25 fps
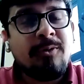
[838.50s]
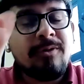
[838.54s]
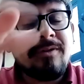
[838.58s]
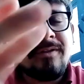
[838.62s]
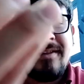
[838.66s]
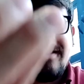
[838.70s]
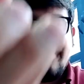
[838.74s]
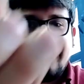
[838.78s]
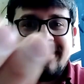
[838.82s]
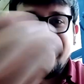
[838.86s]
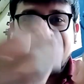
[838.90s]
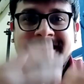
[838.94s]

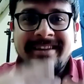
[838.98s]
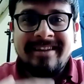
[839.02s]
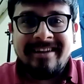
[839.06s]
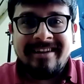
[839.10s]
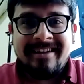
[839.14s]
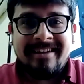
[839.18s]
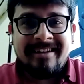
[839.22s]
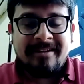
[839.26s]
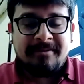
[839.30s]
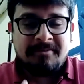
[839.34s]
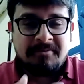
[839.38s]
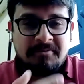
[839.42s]
So I
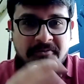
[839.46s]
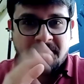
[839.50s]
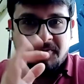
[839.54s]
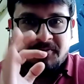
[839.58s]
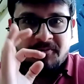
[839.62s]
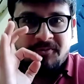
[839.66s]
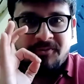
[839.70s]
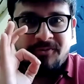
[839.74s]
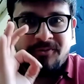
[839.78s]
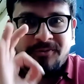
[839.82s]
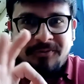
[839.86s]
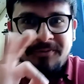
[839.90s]
will
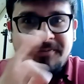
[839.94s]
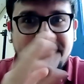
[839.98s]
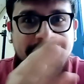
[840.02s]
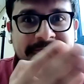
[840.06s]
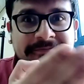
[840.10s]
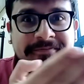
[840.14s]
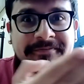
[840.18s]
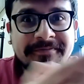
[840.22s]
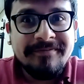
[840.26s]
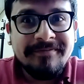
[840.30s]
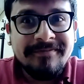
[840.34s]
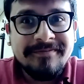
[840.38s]

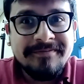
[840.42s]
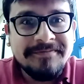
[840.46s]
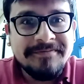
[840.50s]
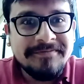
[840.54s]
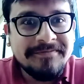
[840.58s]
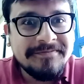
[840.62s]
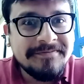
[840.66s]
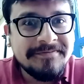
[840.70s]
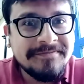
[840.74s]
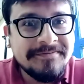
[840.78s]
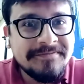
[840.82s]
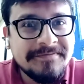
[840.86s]

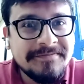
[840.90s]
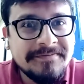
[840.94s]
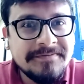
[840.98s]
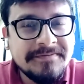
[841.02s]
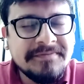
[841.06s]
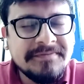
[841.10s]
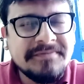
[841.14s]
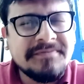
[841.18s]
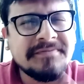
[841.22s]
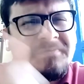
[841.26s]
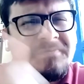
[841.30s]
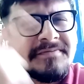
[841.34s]
choose,
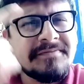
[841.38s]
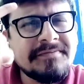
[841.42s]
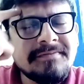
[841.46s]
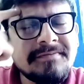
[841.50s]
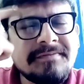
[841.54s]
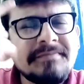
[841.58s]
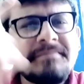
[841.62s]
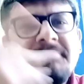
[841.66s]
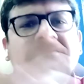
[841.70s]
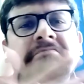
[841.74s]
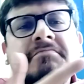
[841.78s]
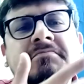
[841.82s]

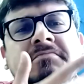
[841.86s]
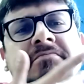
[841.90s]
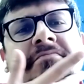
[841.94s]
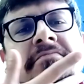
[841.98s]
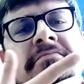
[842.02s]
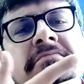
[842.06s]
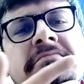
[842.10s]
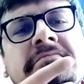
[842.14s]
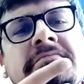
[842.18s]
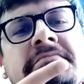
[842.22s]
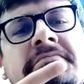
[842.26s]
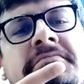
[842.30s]
for
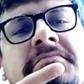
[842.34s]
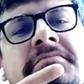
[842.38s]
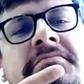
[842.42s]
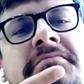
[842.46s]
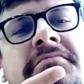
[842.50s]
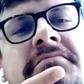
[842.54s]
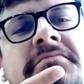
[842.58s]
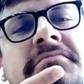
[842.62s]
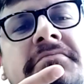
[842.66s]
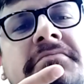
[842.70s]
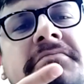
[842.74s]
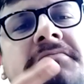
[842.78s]

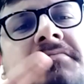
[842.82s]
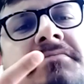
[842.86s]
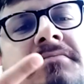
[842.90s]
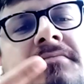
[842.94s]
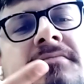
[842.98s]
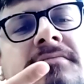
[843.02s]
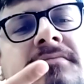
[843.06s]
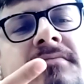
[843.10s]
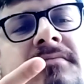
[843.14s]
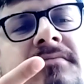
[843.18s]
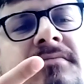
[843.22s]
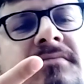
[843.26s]
example,
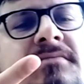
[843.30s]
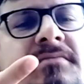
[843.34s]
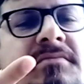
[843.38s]
this